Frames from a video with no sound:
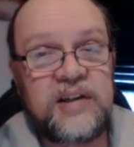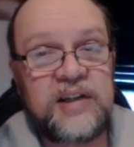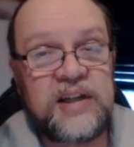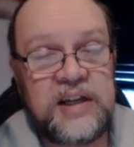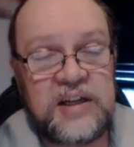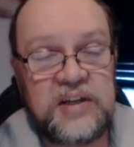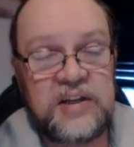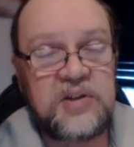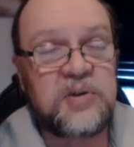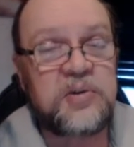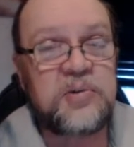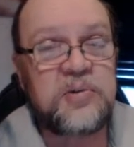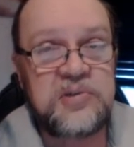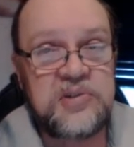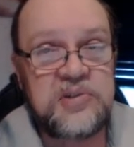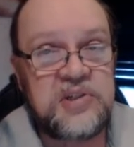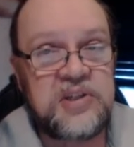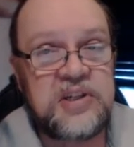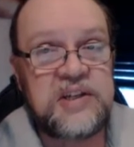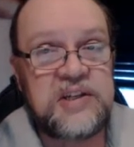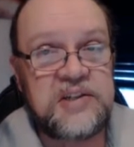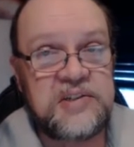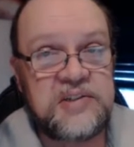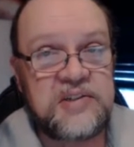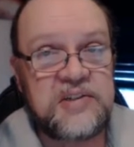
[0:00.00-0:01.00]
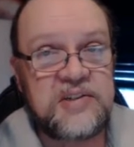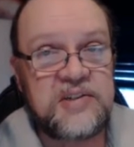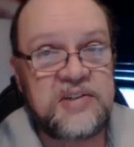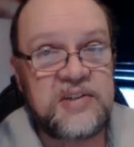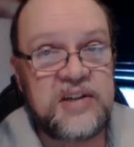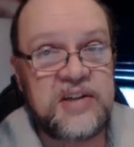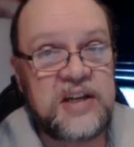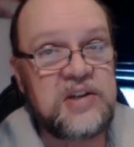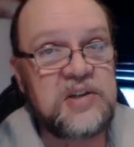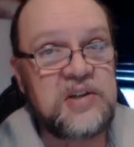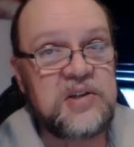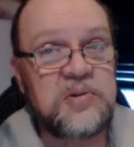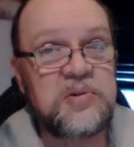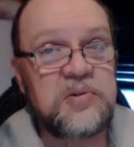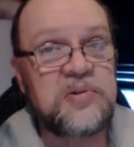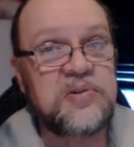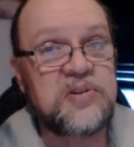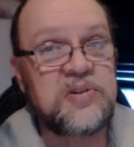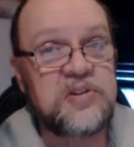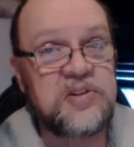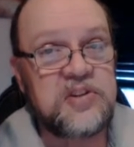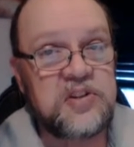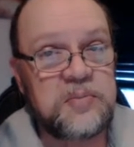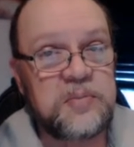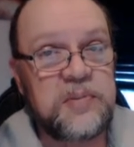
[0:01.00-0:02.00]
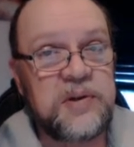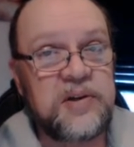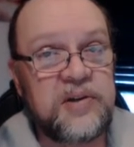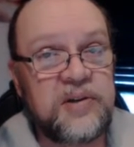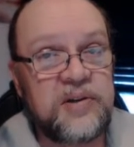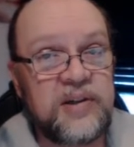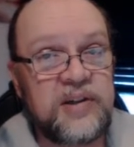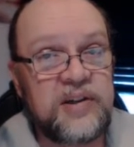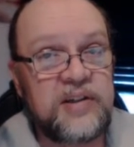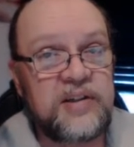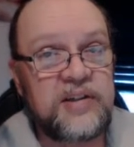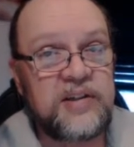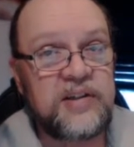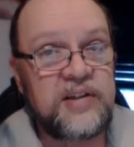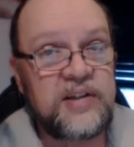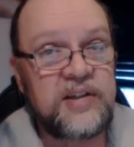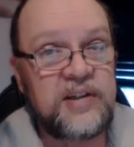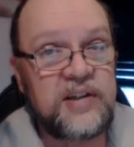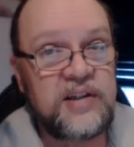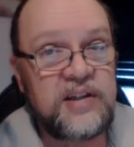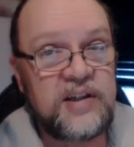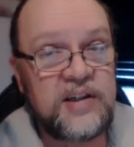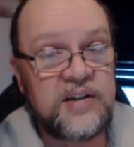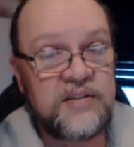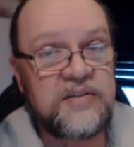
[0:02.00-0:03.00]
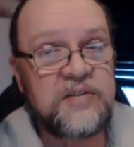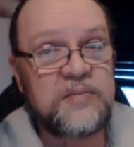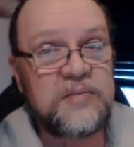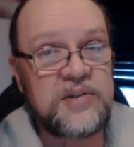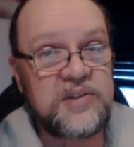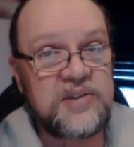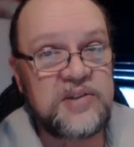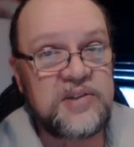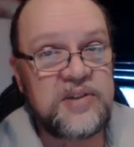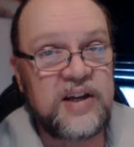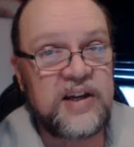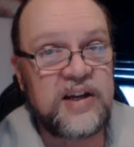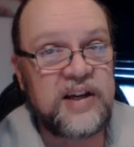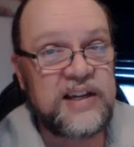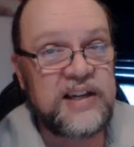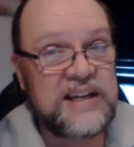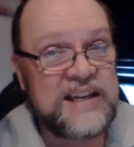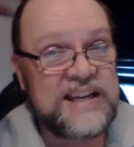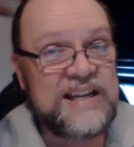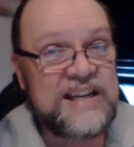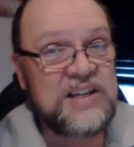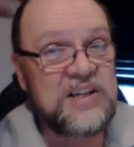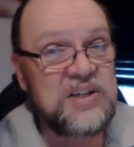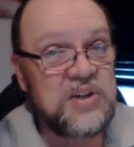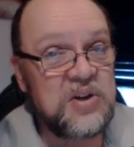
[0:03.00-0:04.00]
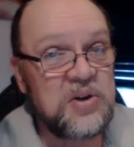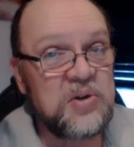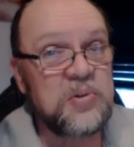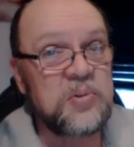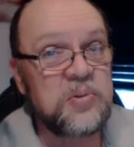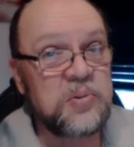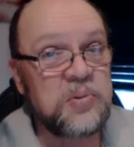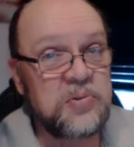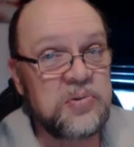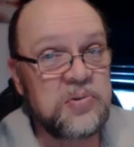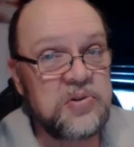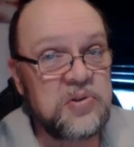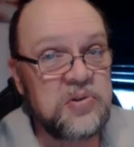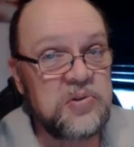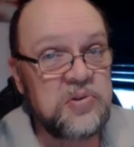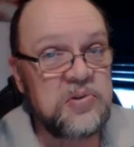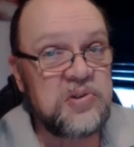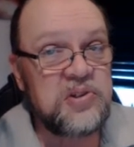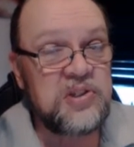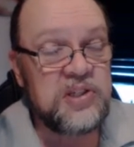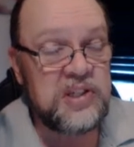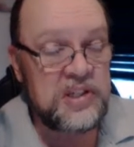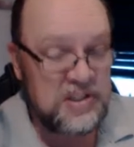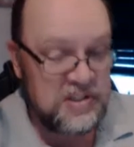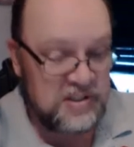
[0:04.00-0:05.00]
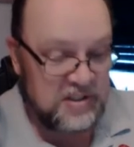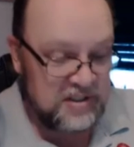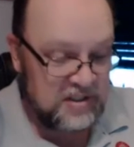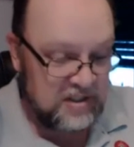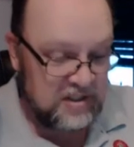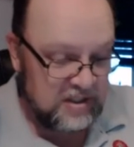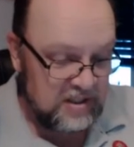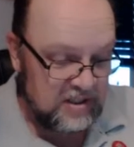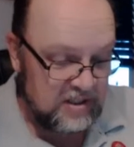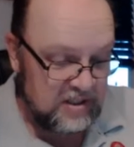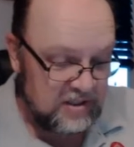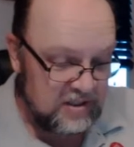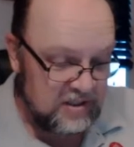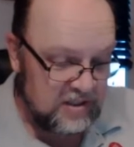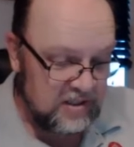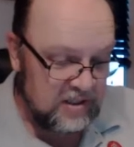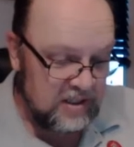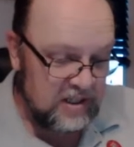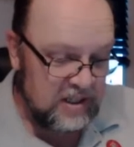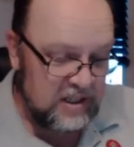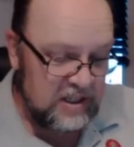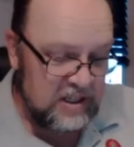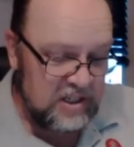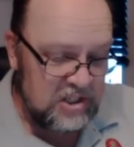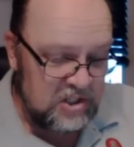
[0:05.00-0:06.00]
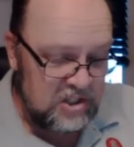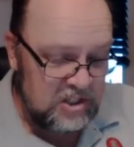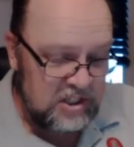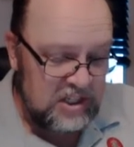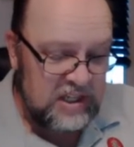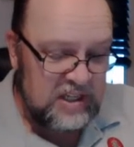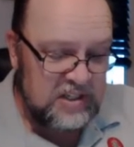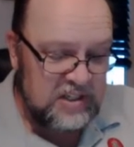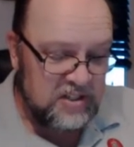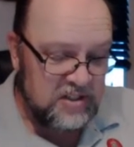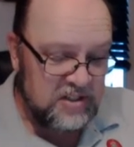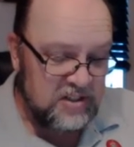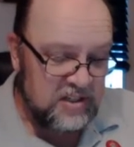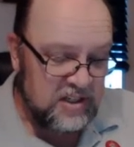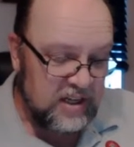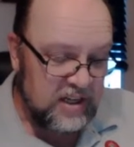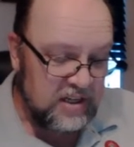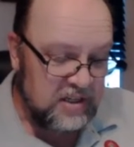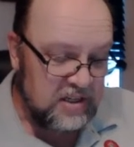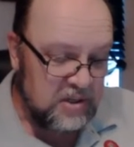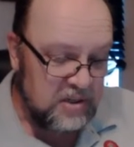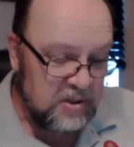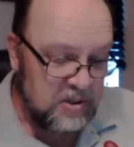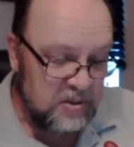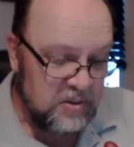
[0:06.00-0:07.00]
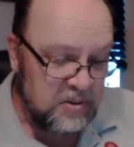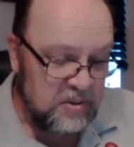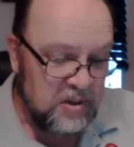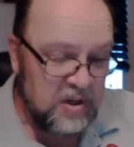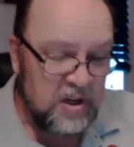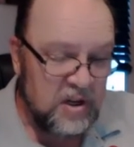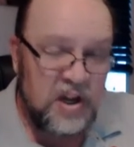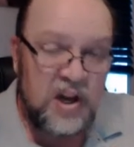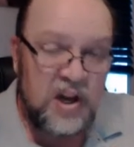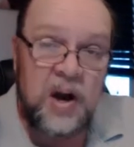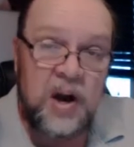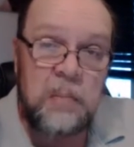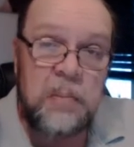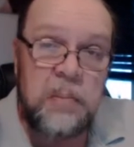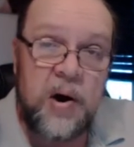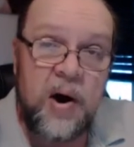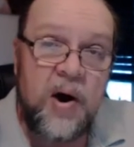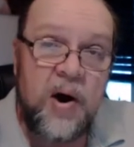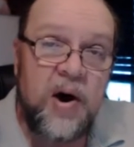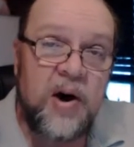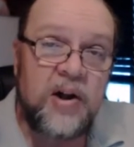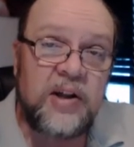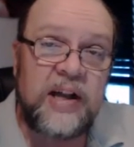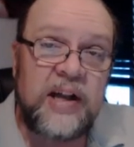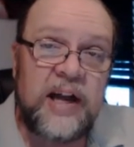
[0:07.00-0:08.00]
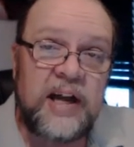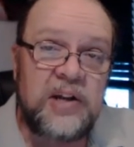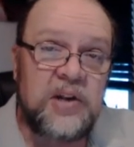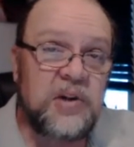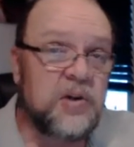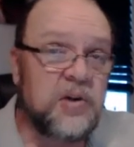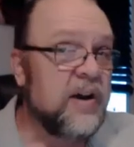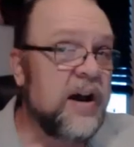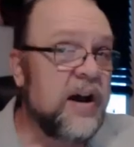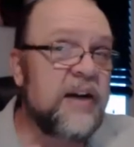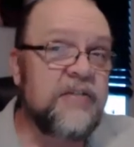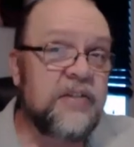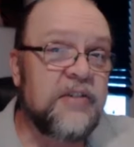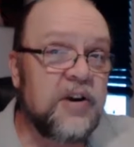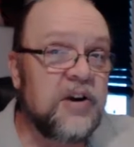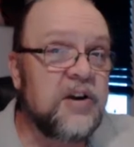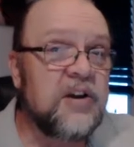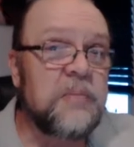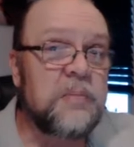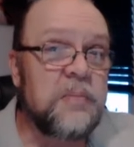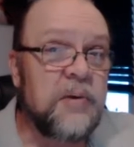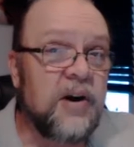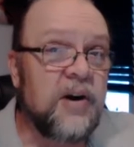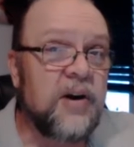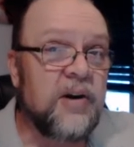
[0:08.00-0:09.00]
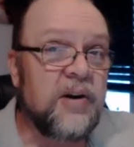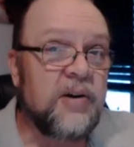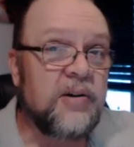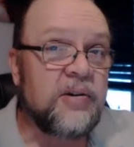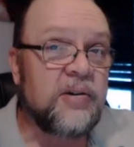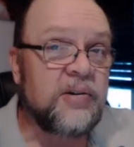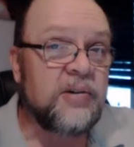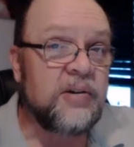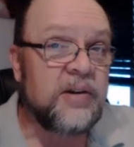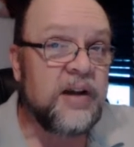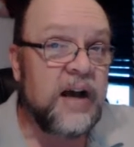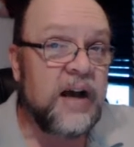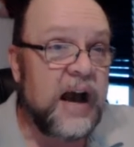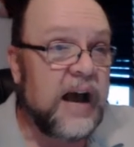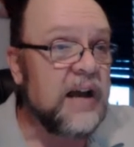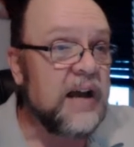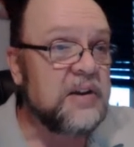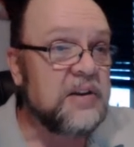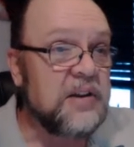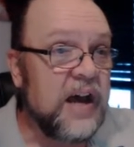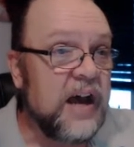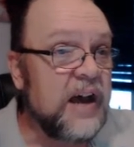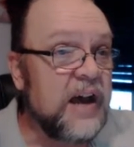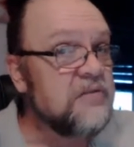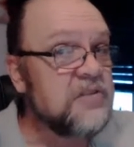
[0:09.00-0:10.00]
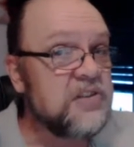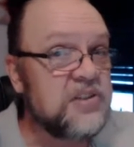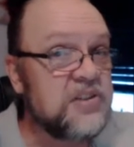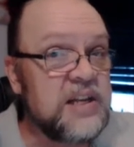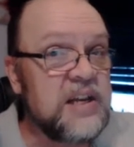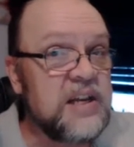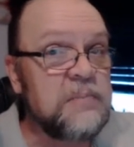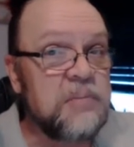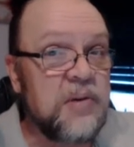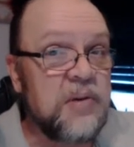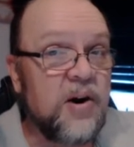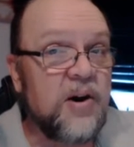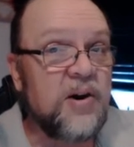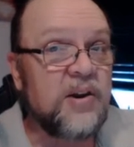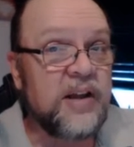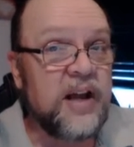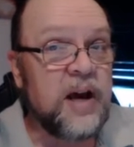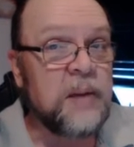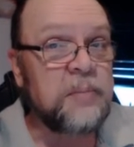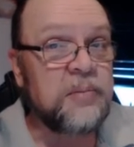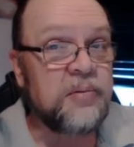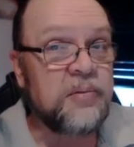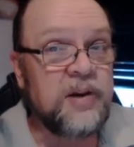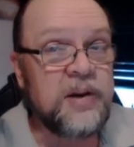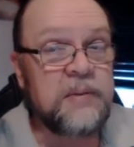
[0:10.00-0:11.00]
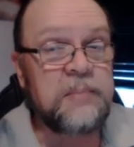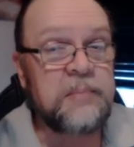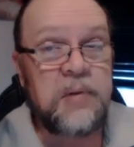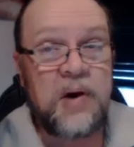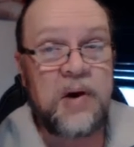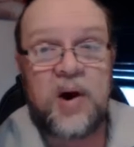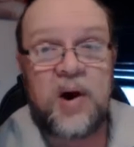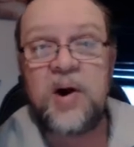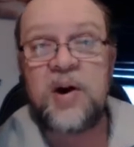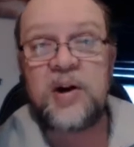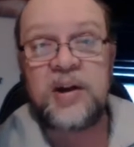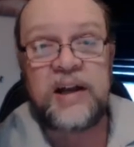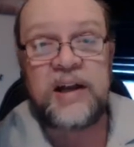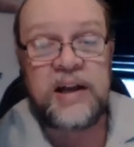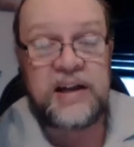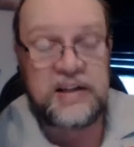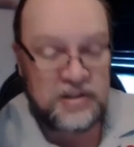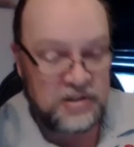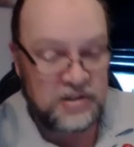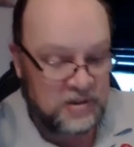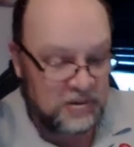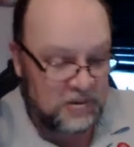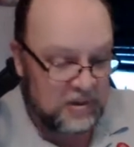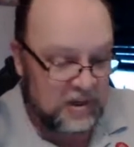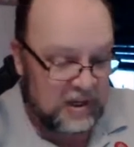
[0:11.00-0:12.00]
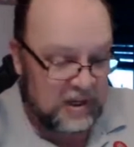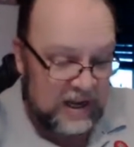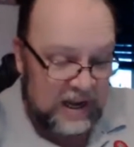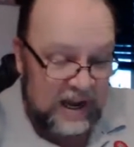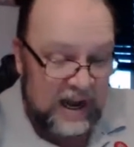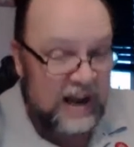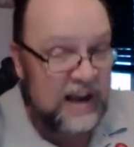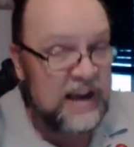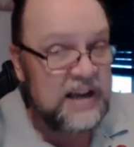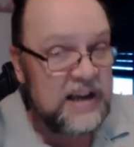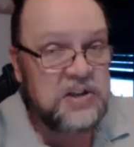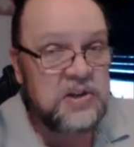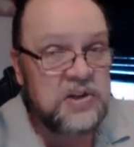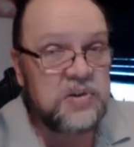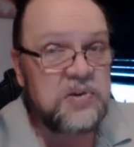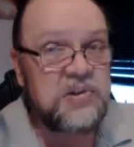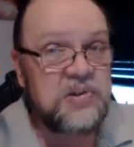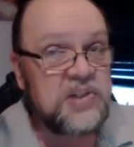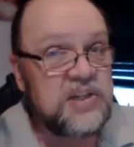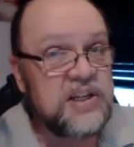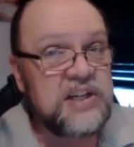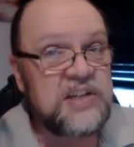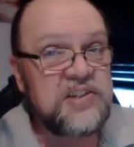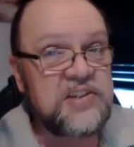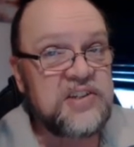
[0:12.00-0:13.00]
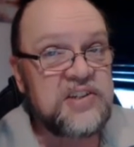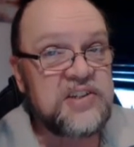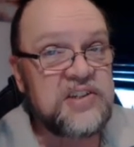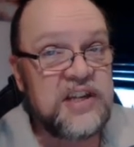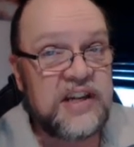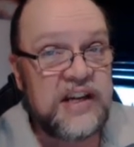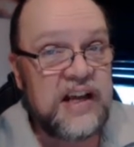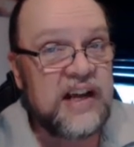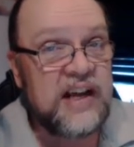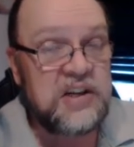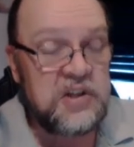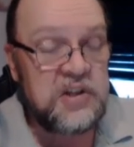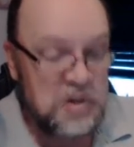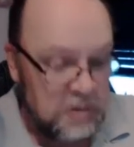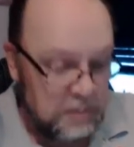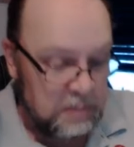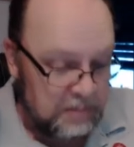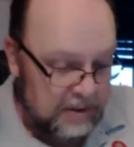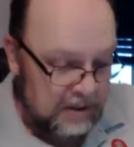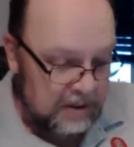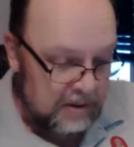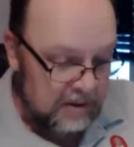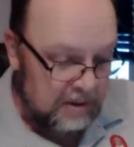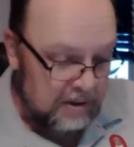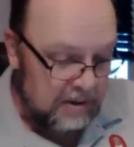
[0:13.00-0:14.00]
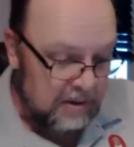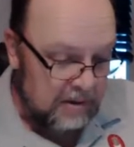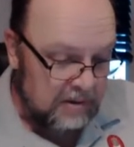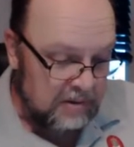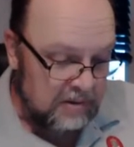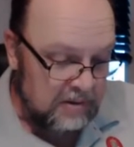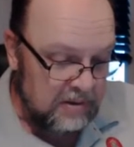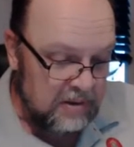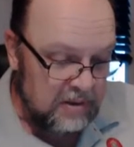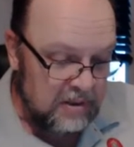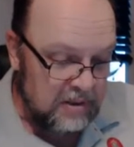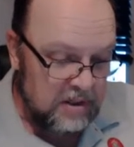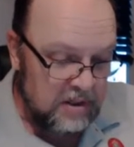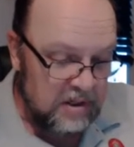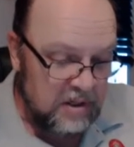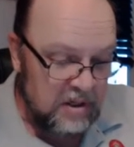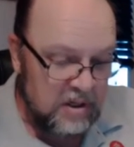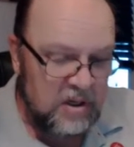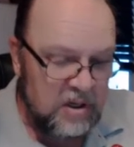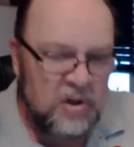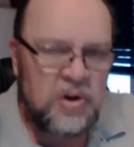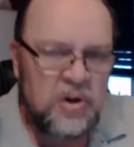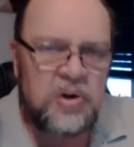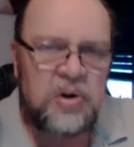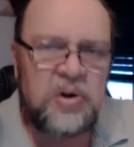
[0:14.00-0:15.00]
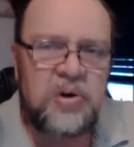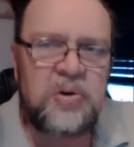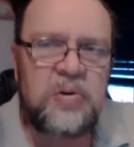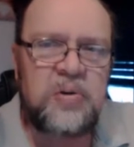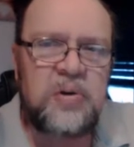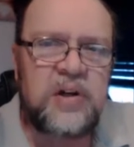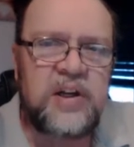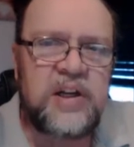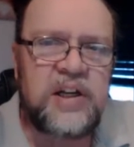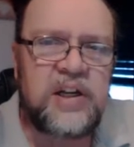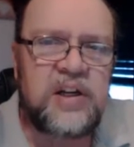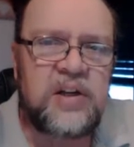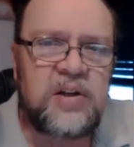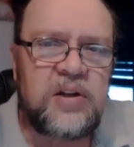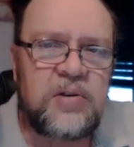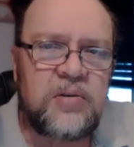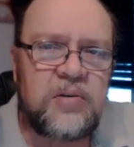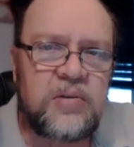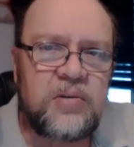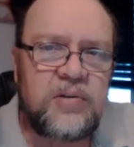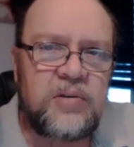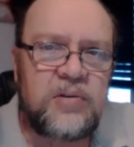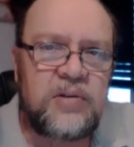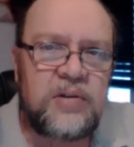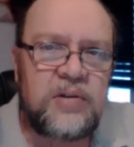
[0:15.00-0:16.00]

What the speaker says: He knows Jesus. He knows the spirit of the Messiah. He knows who Jesus is. Jesus, I know. Paul, I know. I've heard of Paul. I've seen Paul operate. Paul, I know. I know Jesus and I know Paul. Who are you?